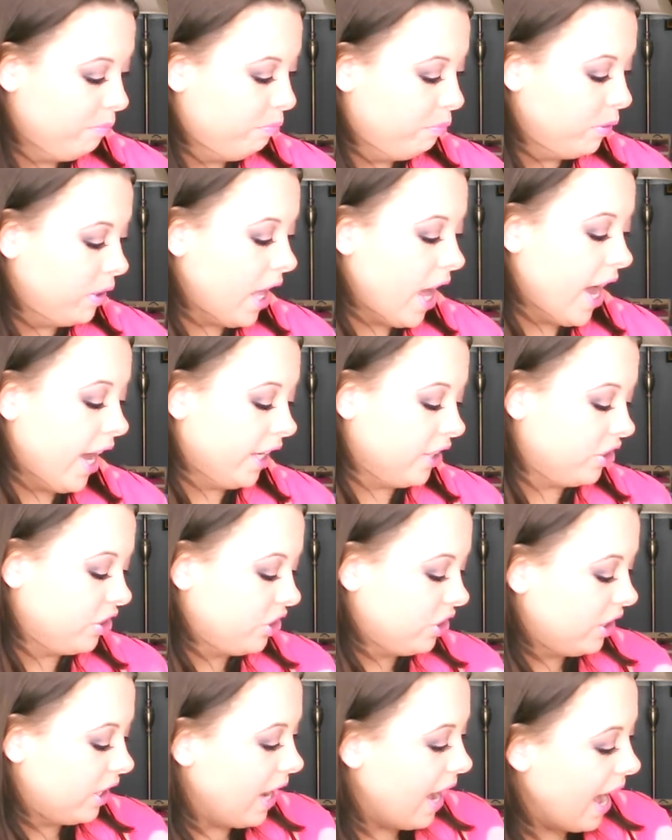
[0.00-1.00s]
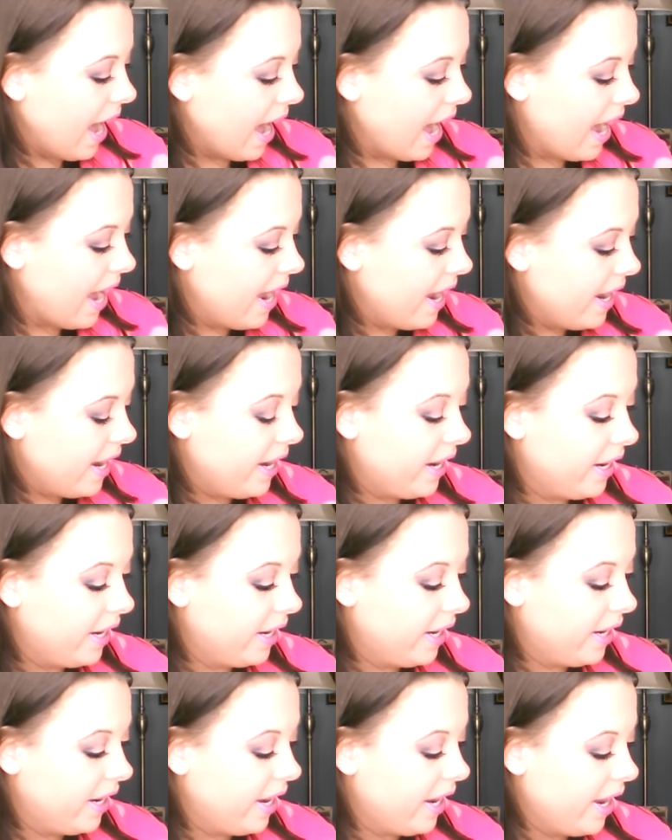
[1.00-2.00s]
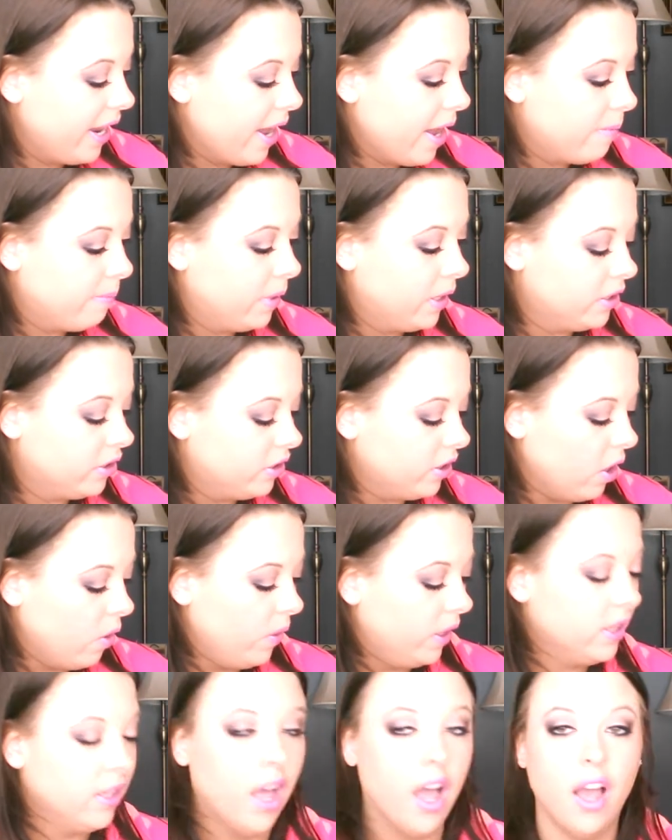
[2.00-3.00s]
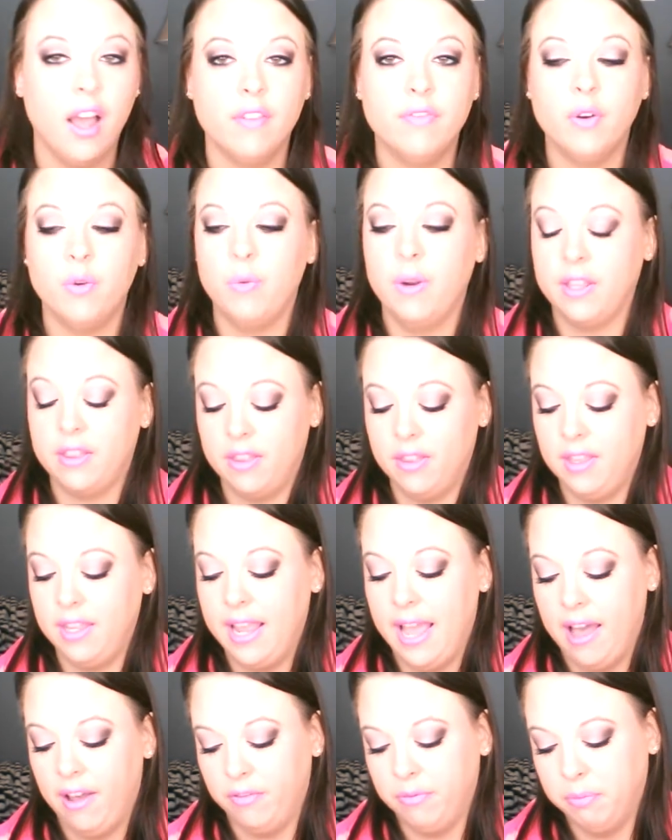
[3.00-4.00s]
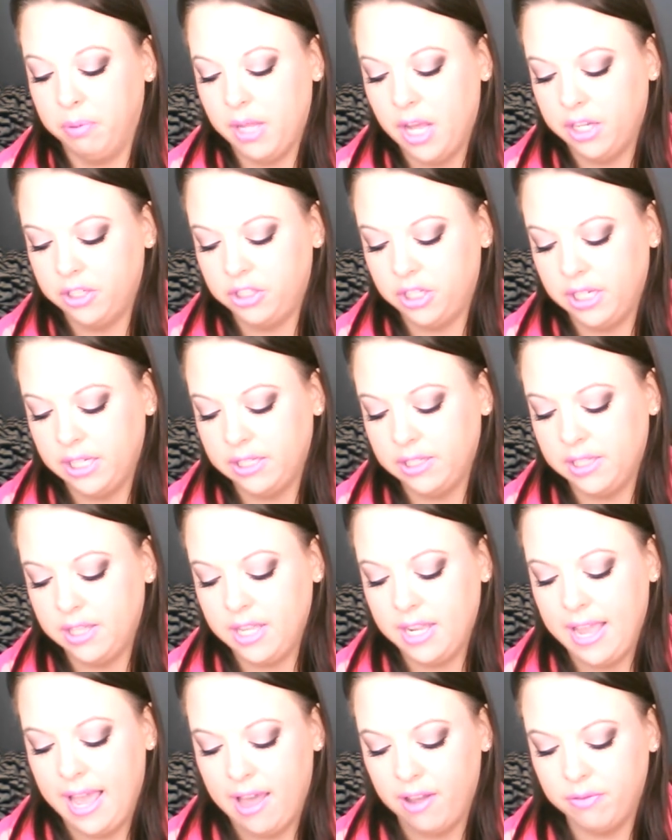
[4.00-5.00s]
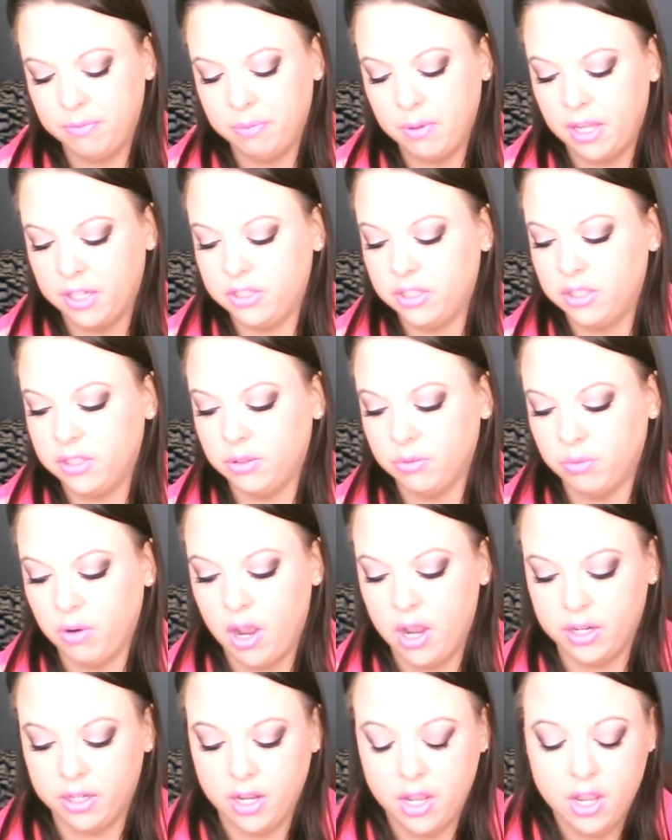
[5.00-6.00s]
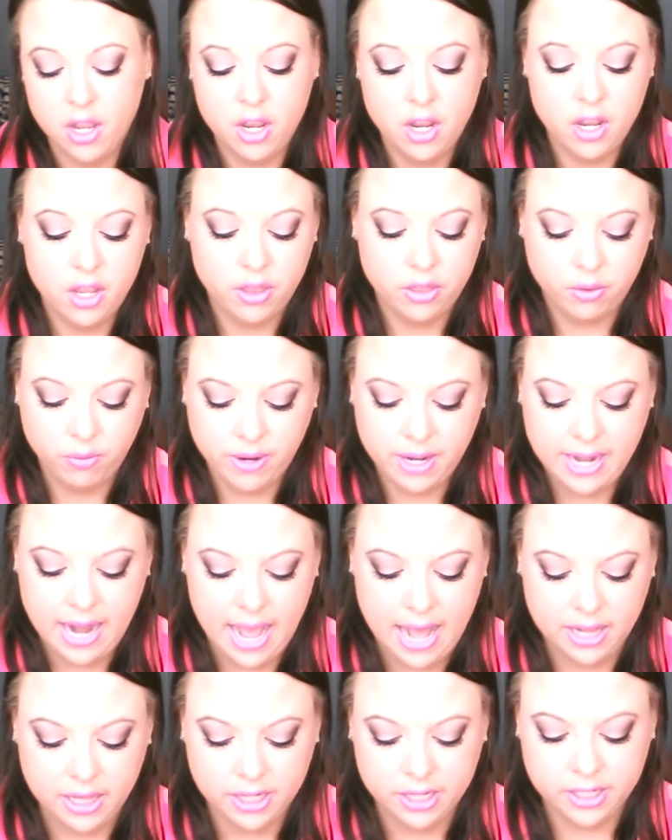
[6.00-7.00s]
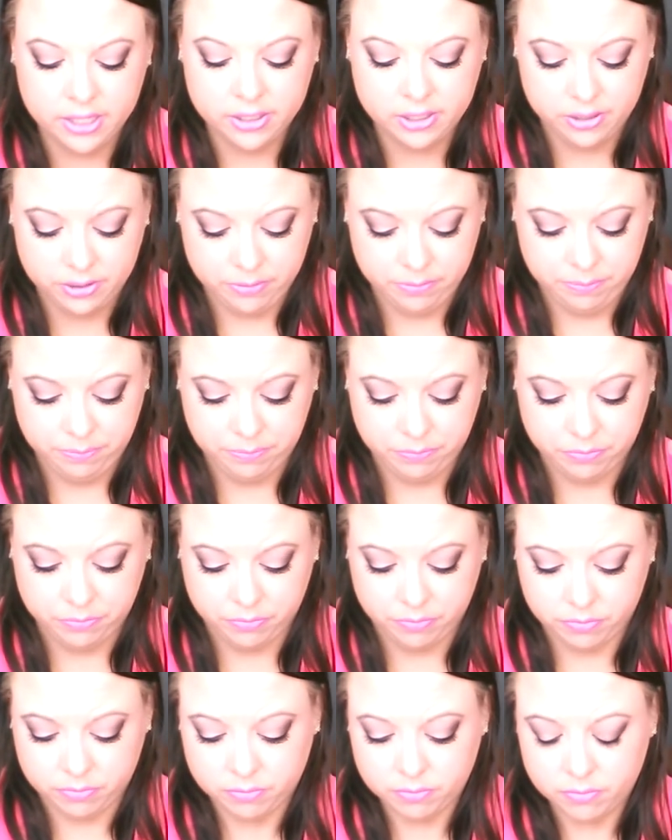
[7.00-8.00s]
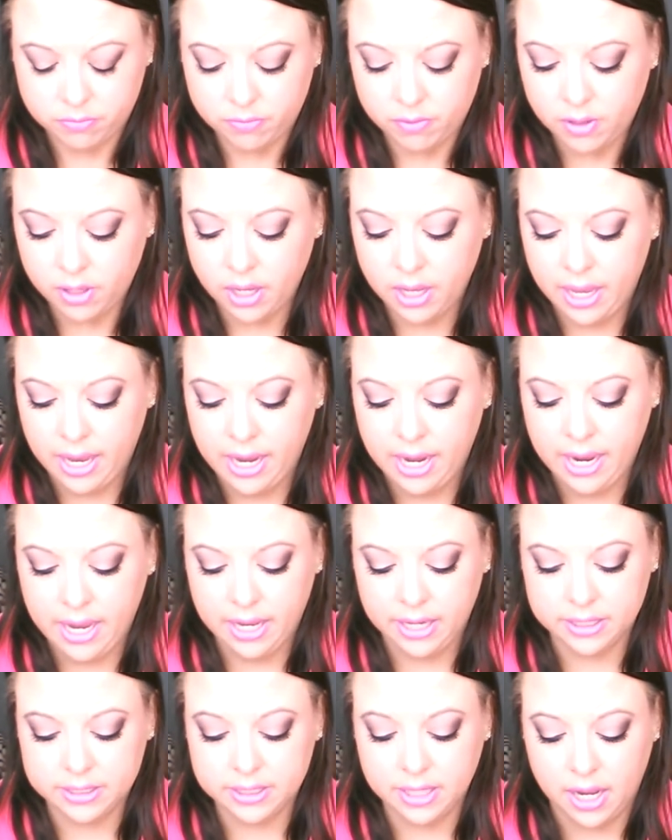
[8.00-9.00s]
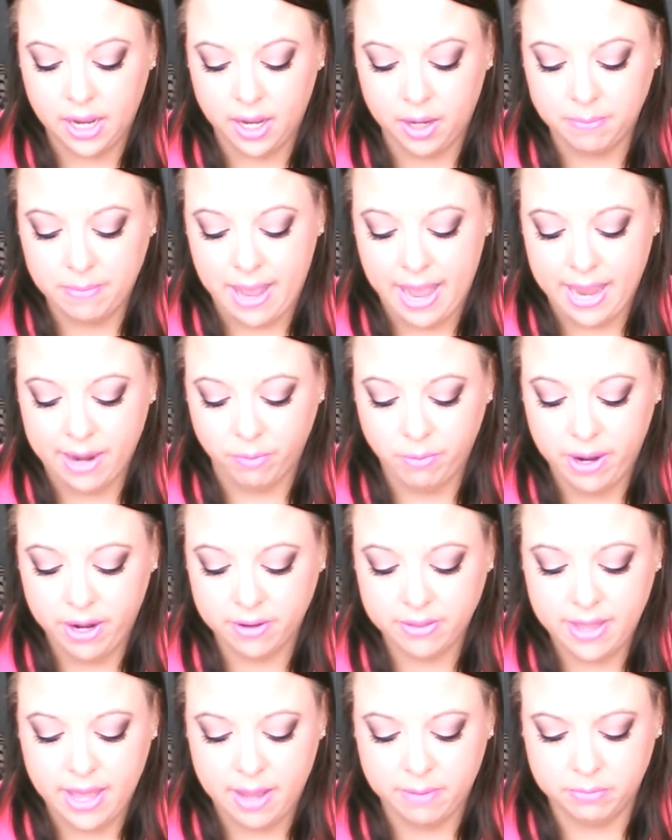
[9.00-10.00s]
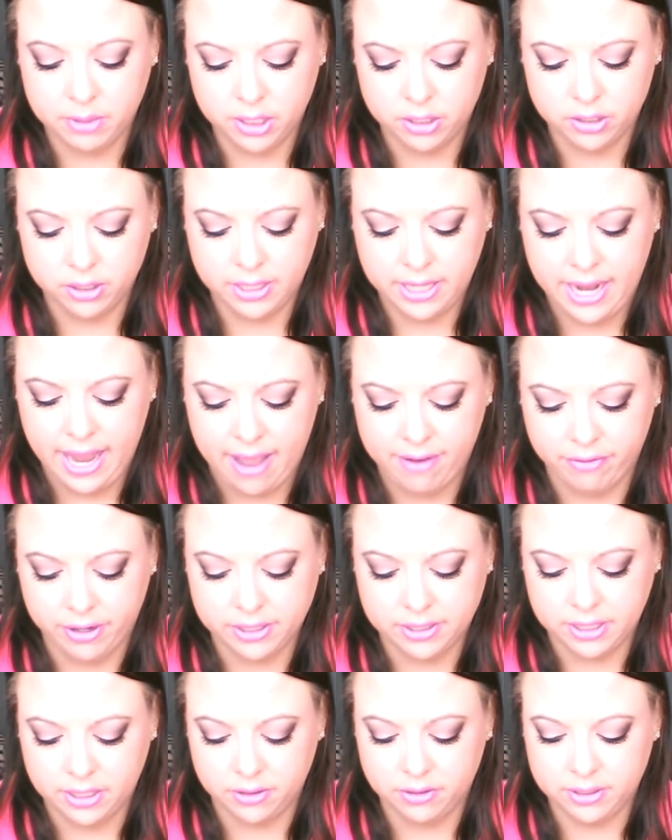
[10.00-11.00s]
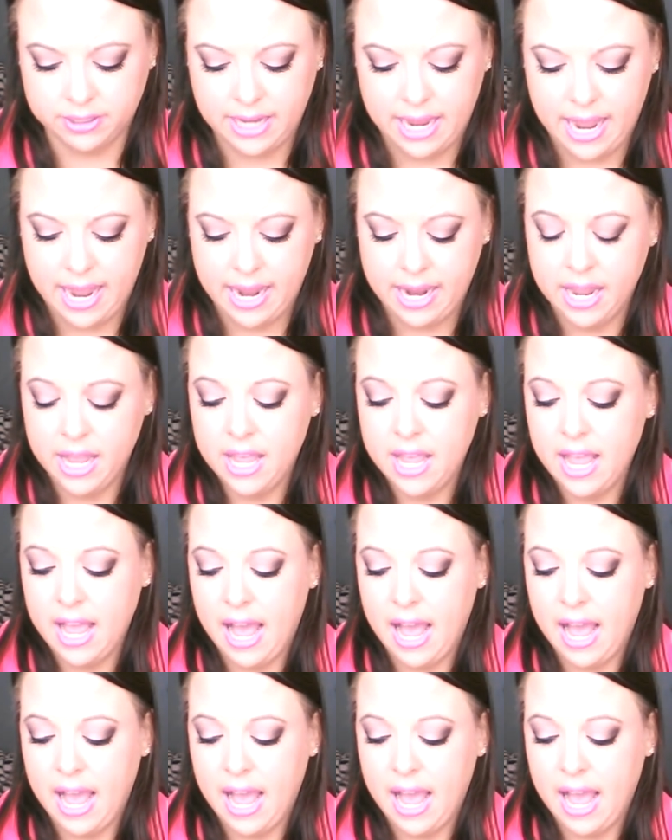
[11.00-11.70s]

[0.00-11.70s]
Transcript: Blush. I am so in love with the e.l.f. blushes. The e.l.f. blushes run $3, and I wear them literally every single day.